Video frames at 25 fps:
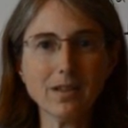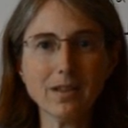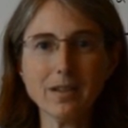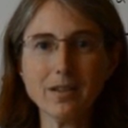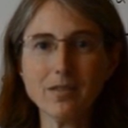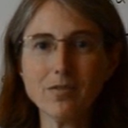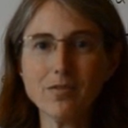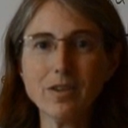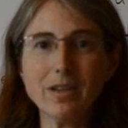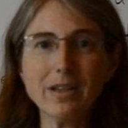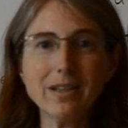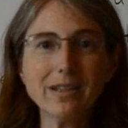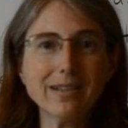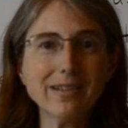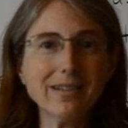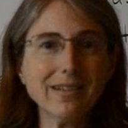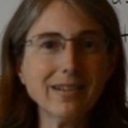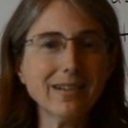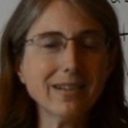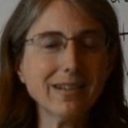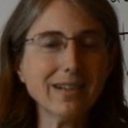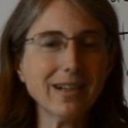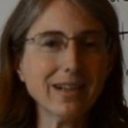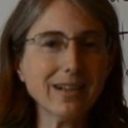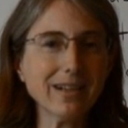Like if I
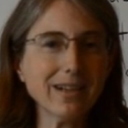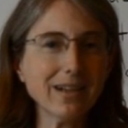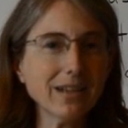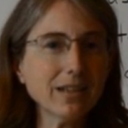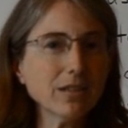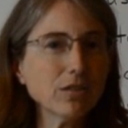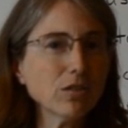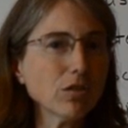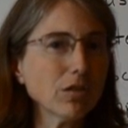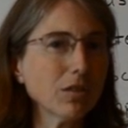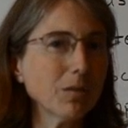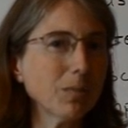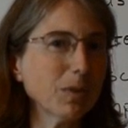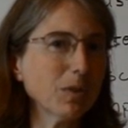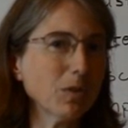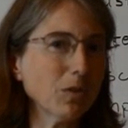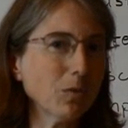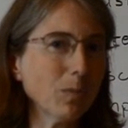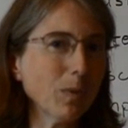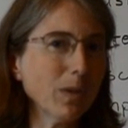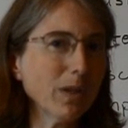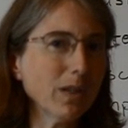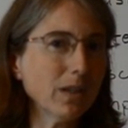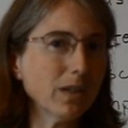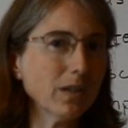like ice cream in
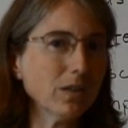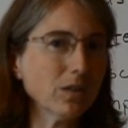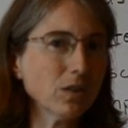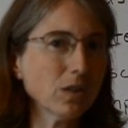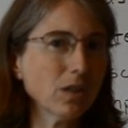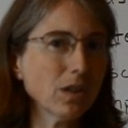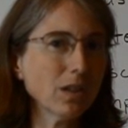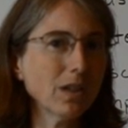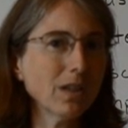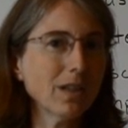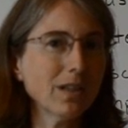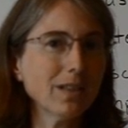Spanish,